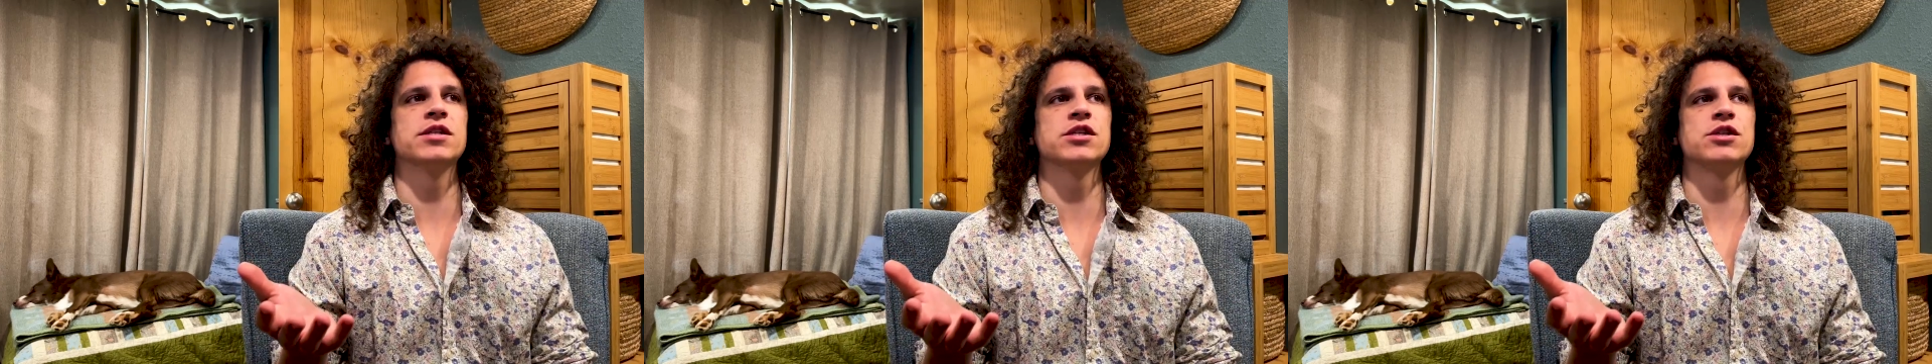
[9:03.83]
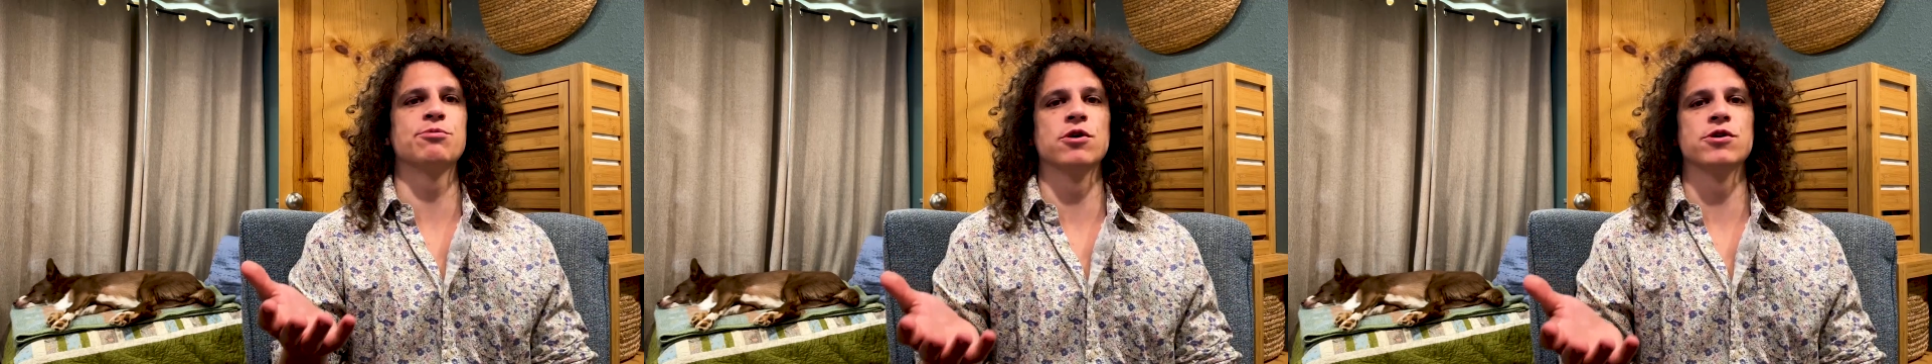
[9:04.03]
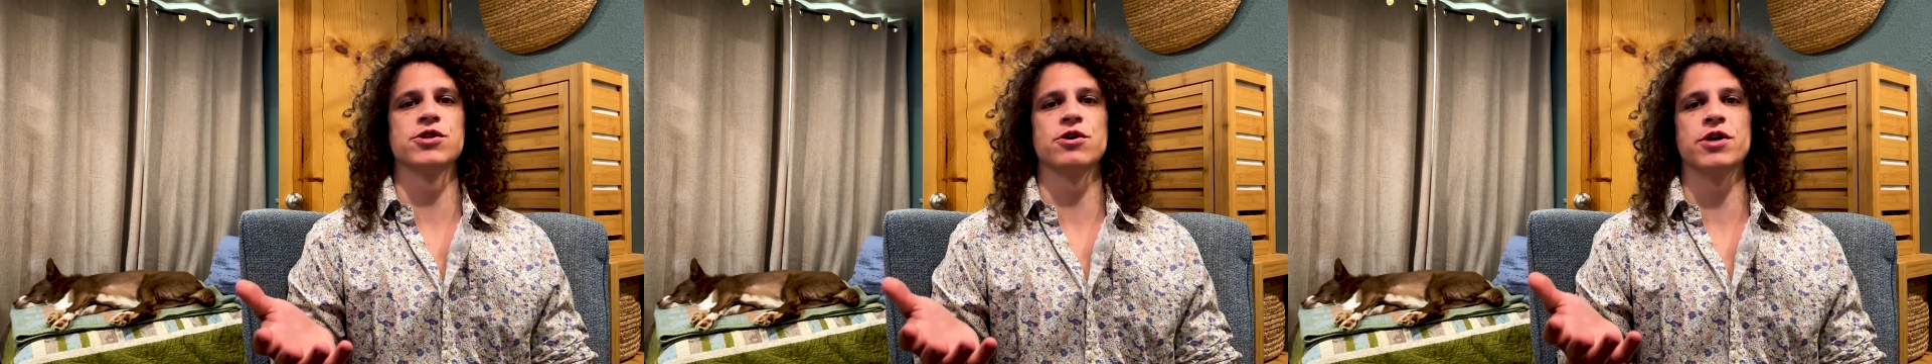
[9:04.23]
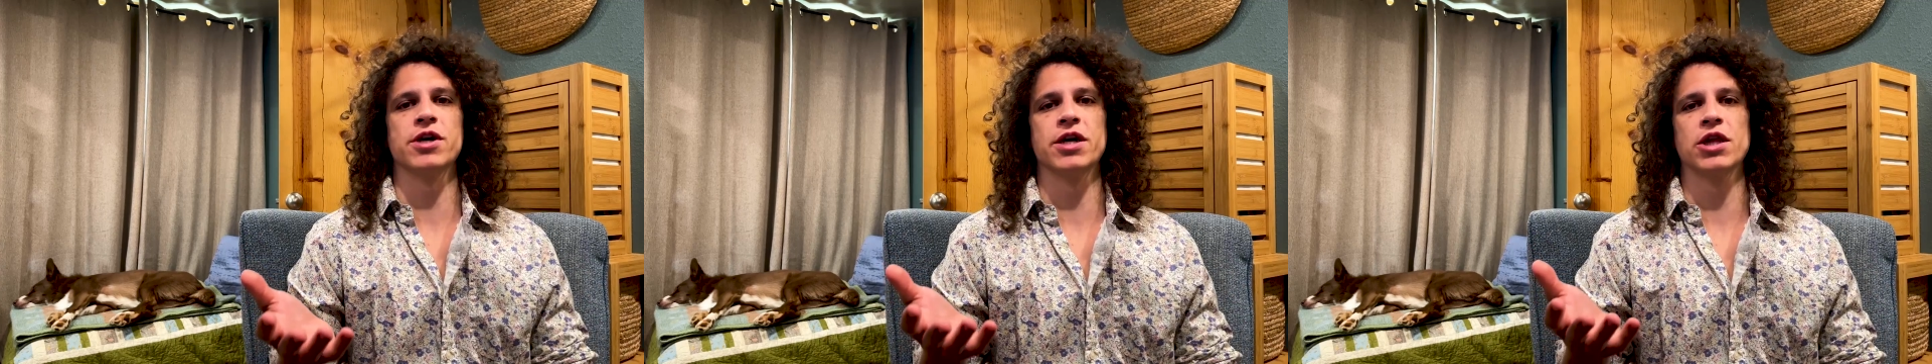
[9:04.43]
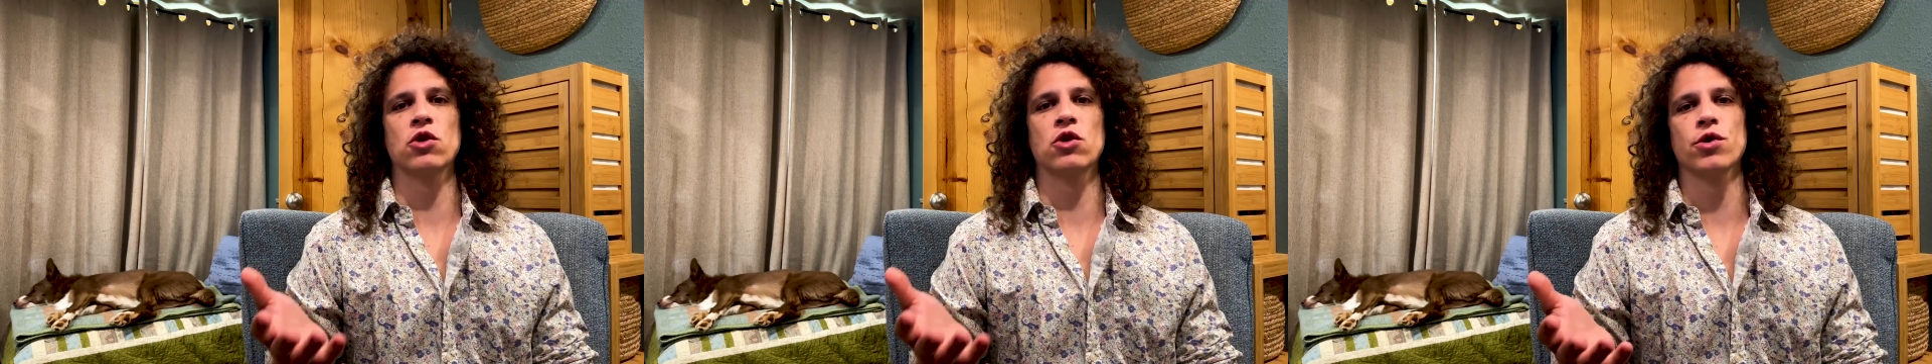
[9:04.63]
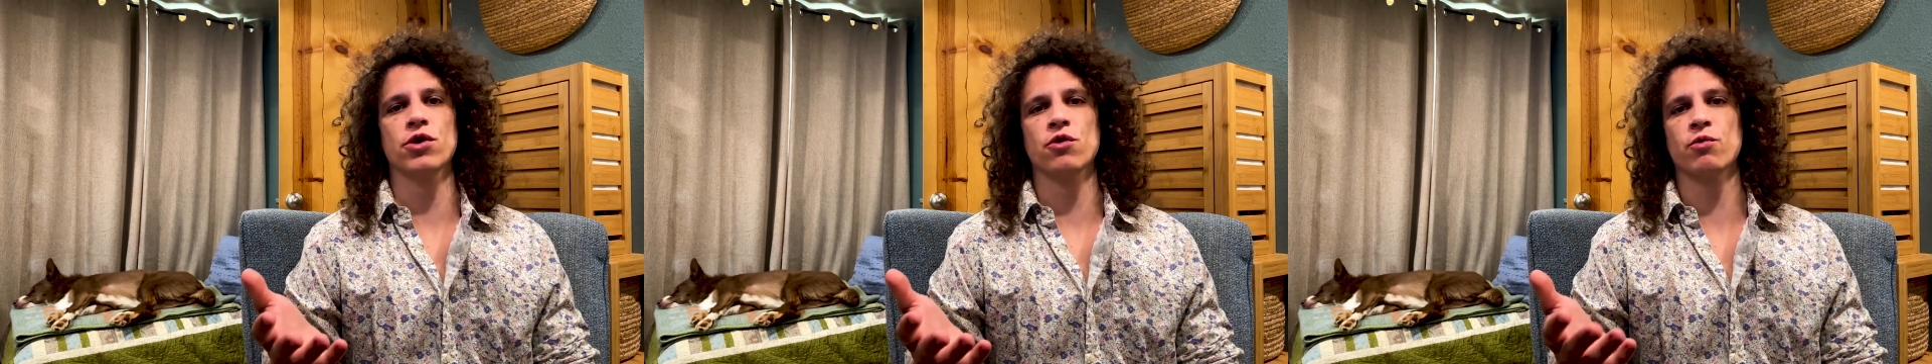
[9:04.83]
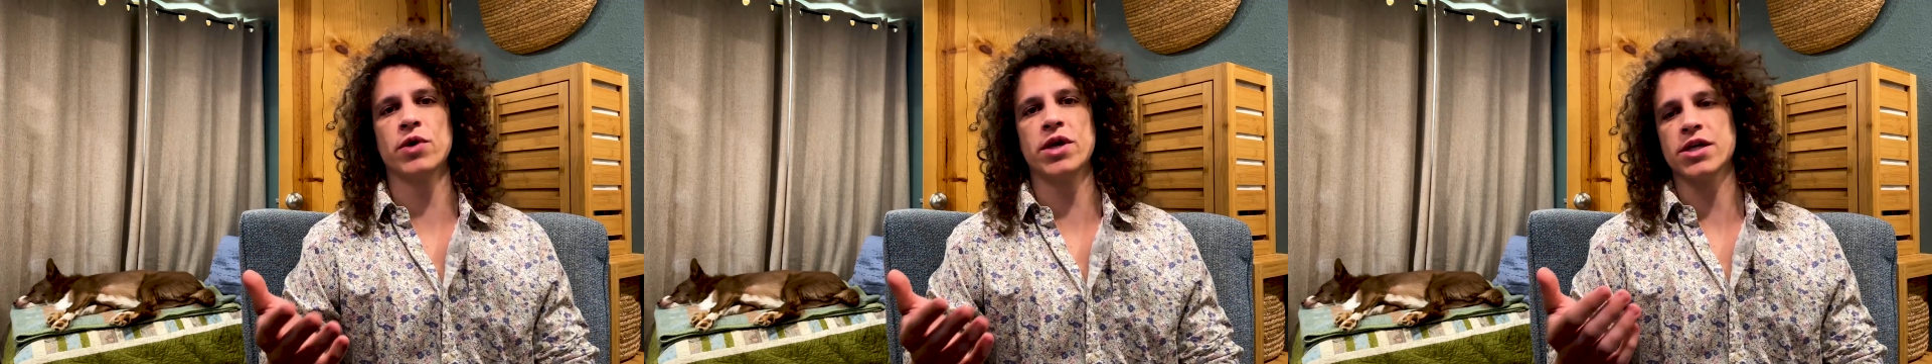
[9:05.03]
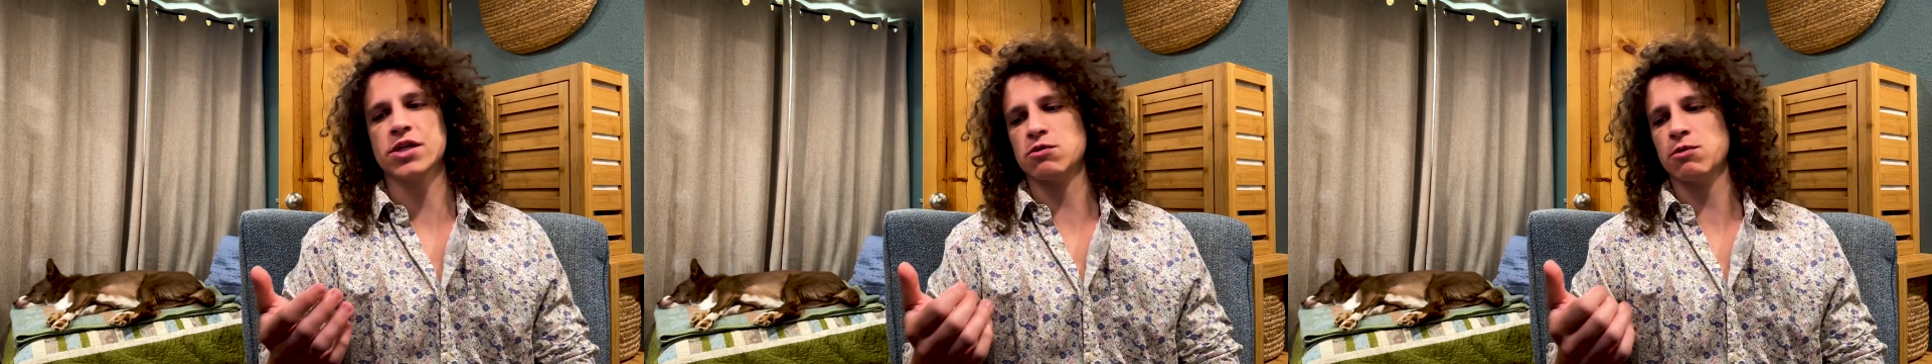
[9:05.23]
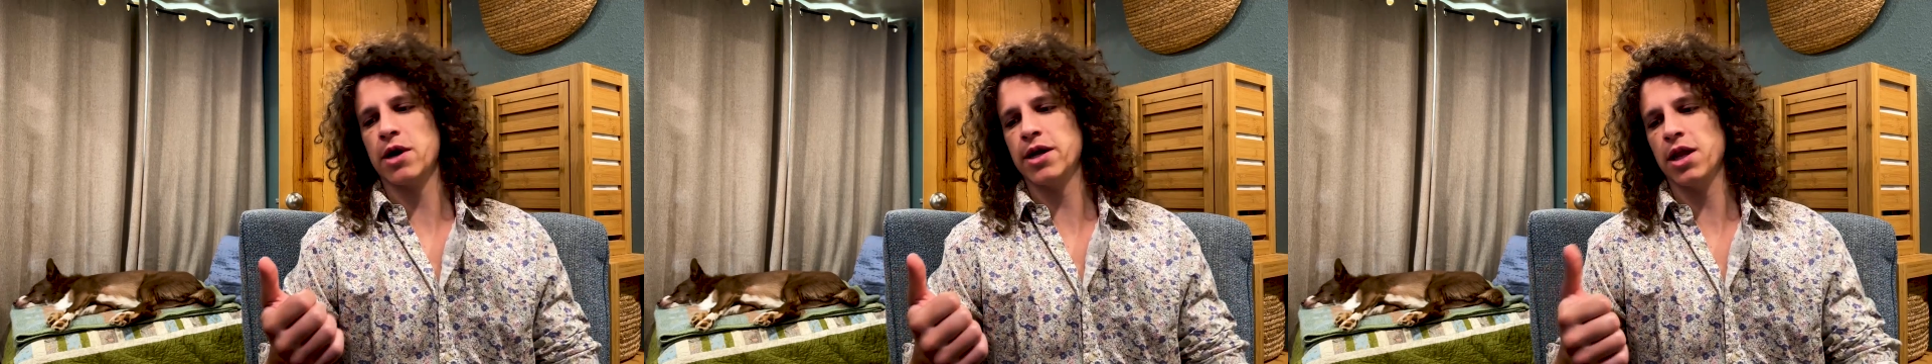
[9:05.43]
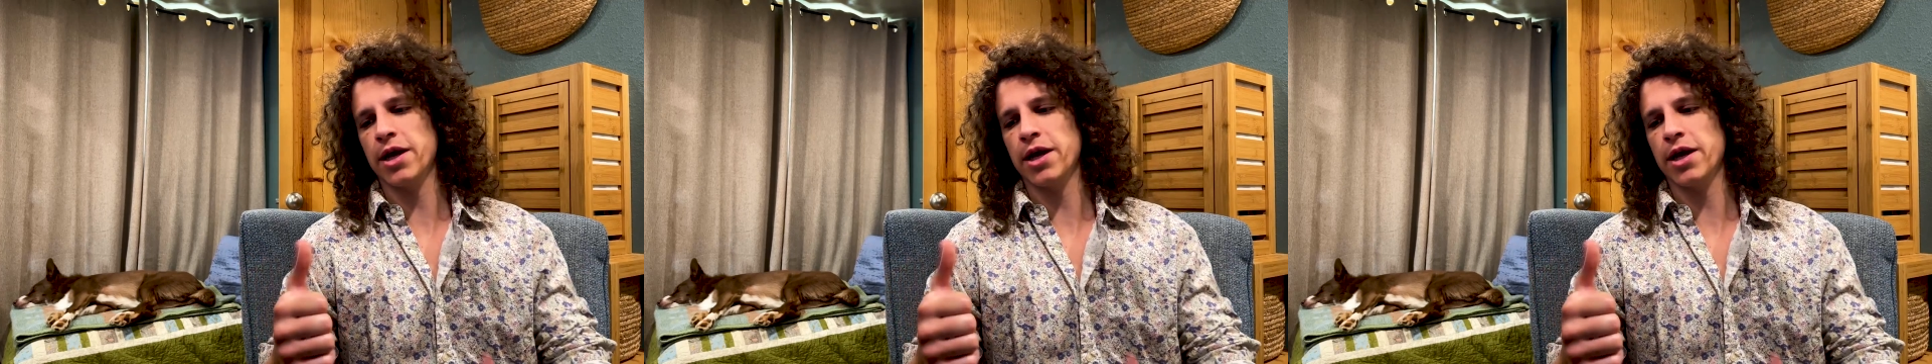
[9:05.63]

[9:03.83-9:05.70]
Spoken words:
disperser in Lord of the Rings, right?